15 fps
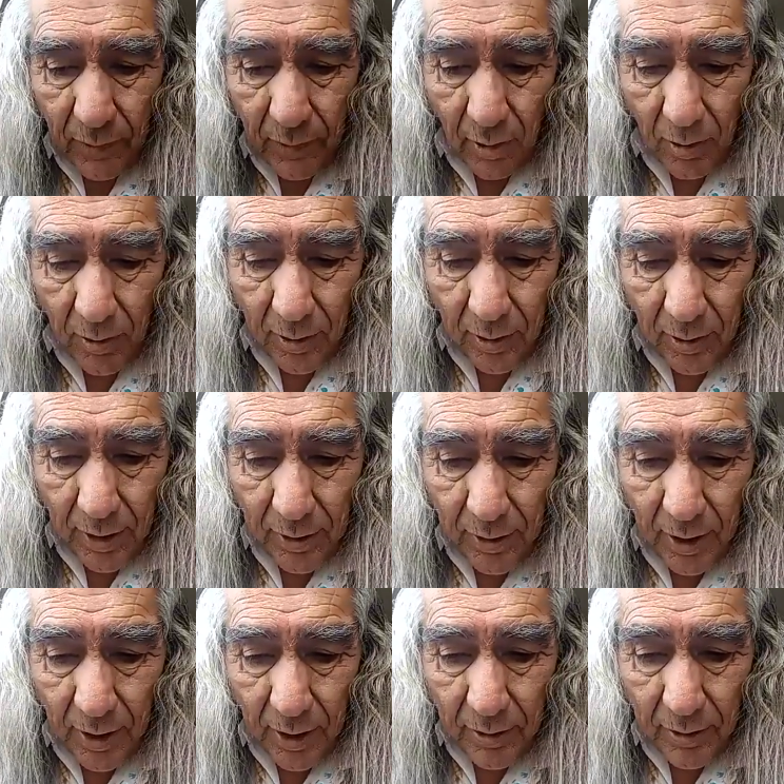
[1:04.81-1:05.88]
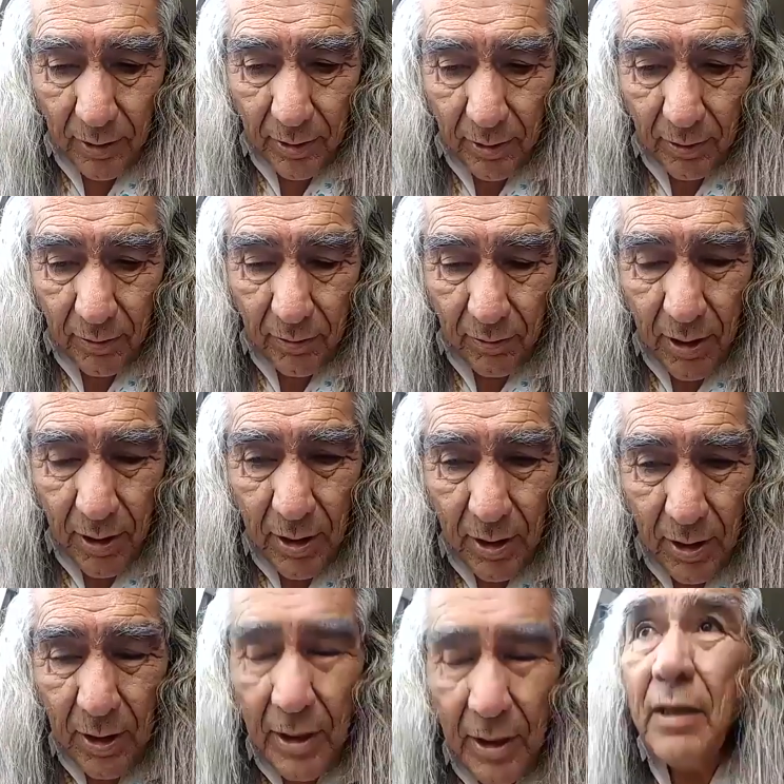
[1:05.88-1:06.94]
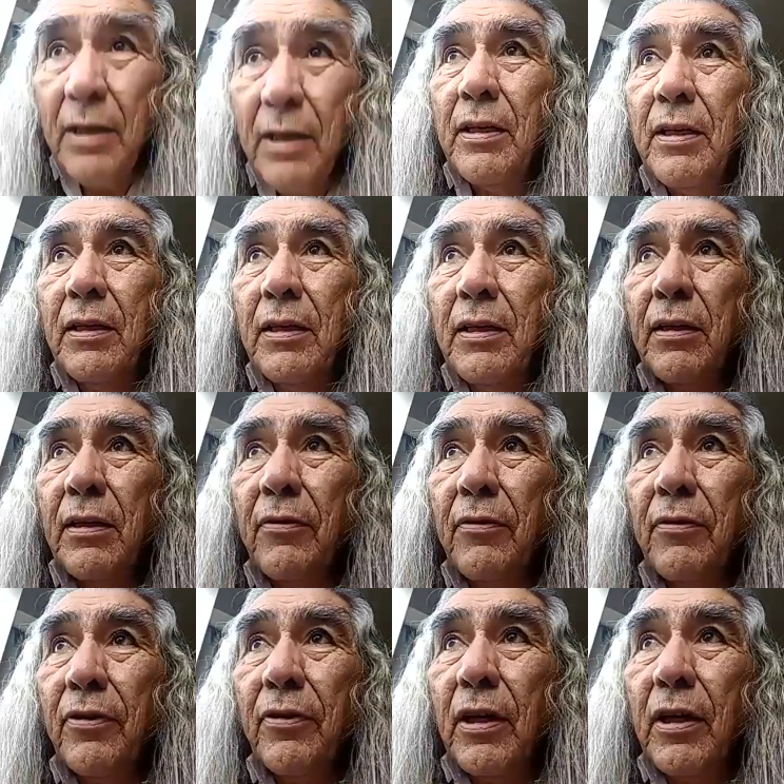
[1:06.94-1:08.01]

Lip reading: call in our ancestors. So if